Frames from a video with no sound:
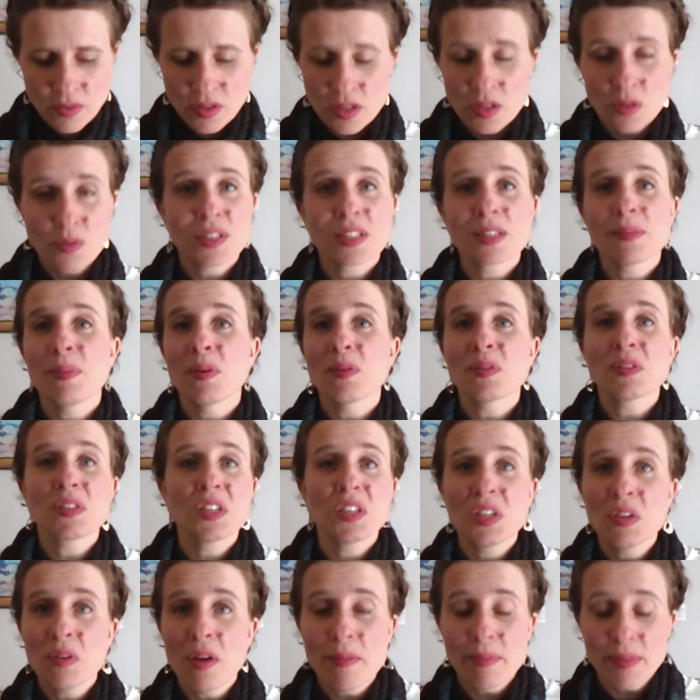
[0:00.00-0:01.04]
you were supposed to
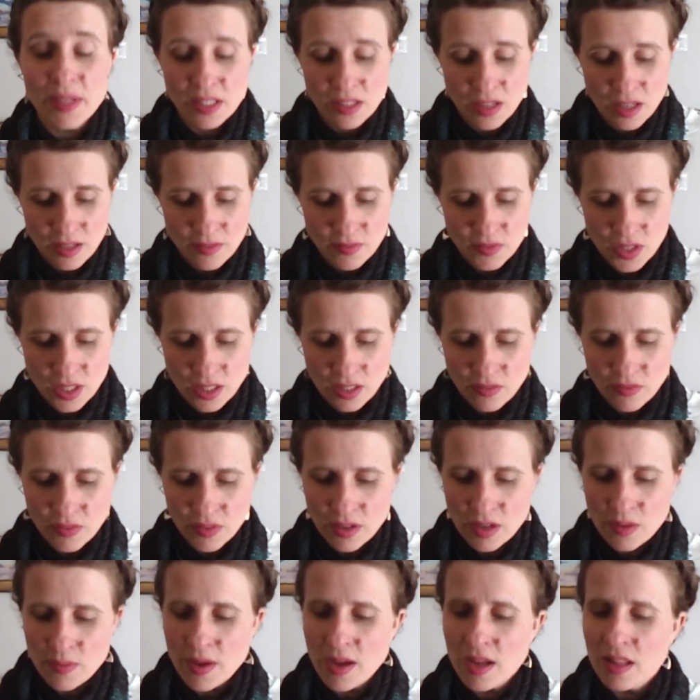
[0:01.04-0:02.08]
do. I must not have done it
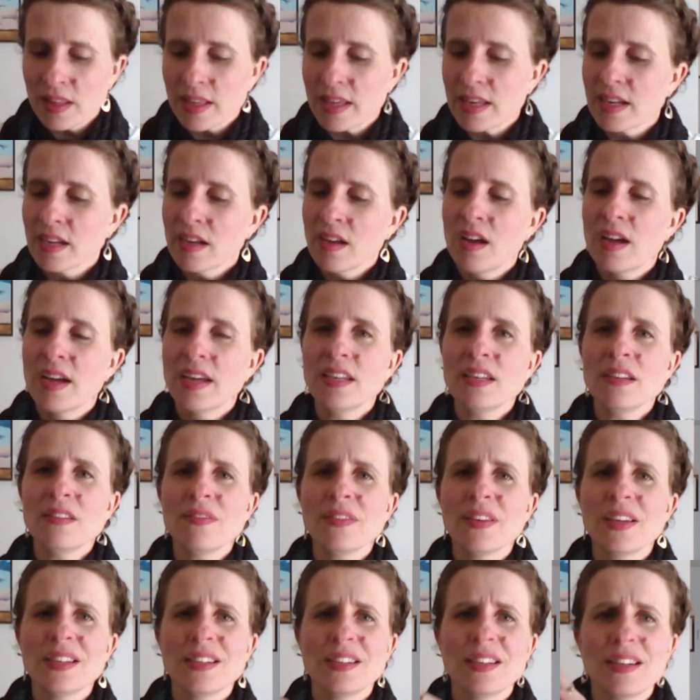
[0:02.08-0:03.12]
very well, and I kind
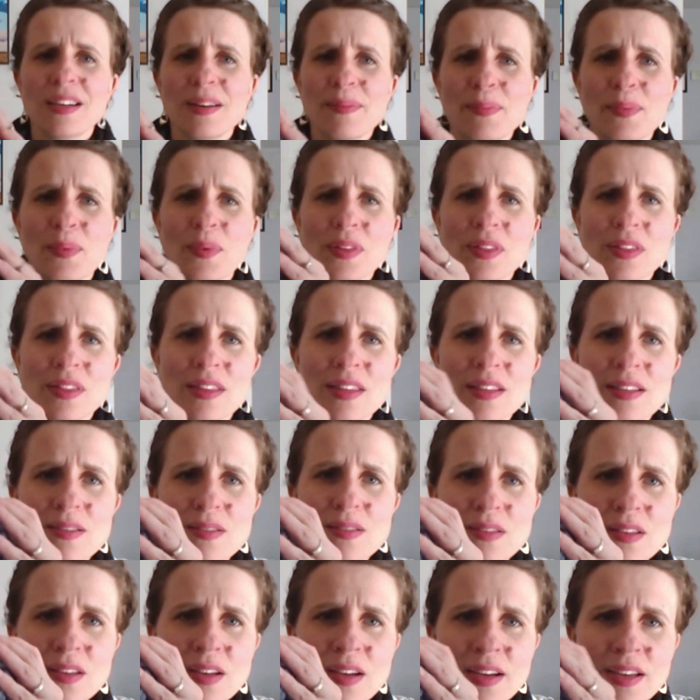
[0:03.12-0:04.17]
of ended up with
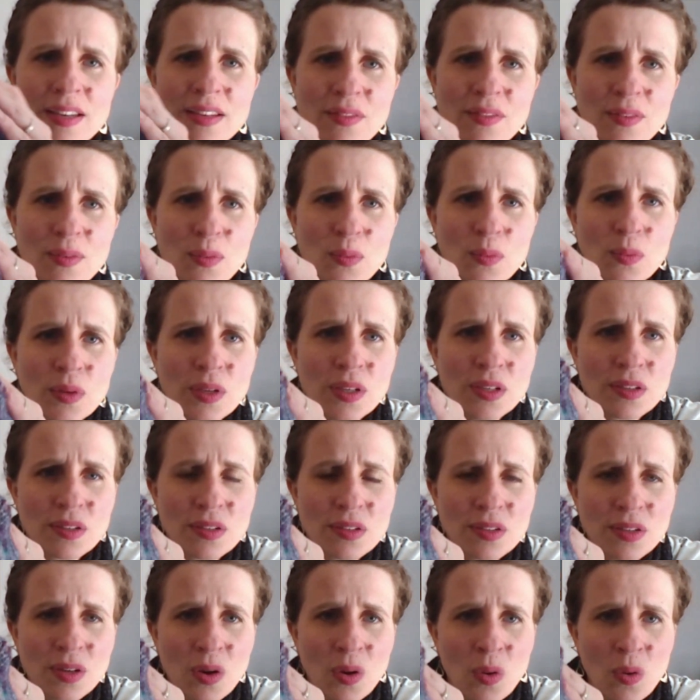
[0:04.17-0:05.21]
this kind of a
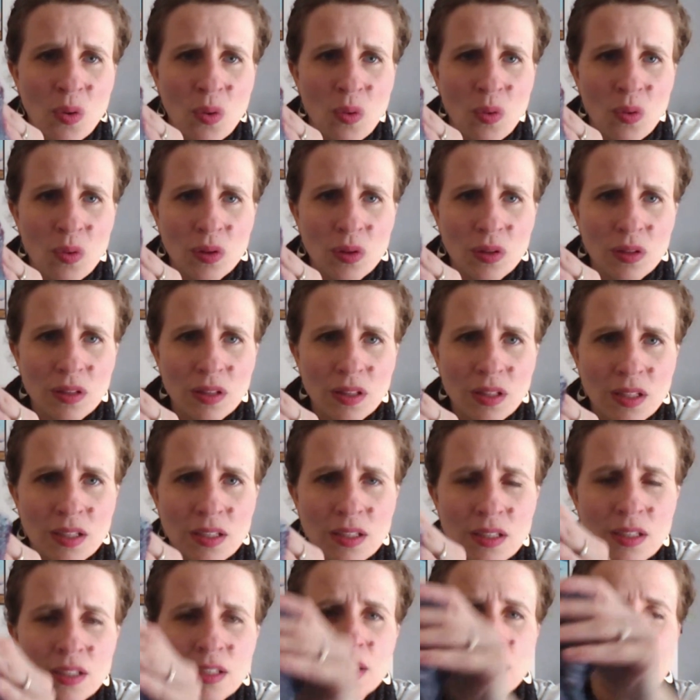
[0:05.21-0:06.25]
weird hole
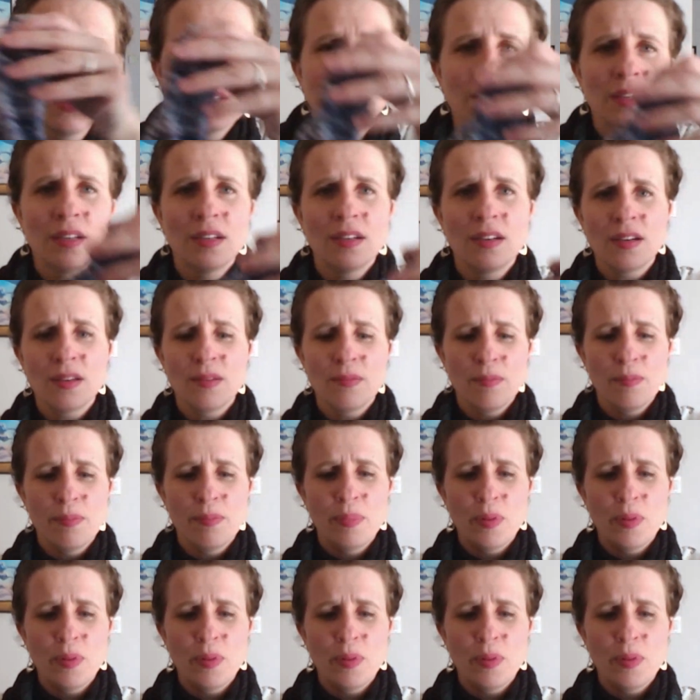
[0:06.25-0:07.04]
on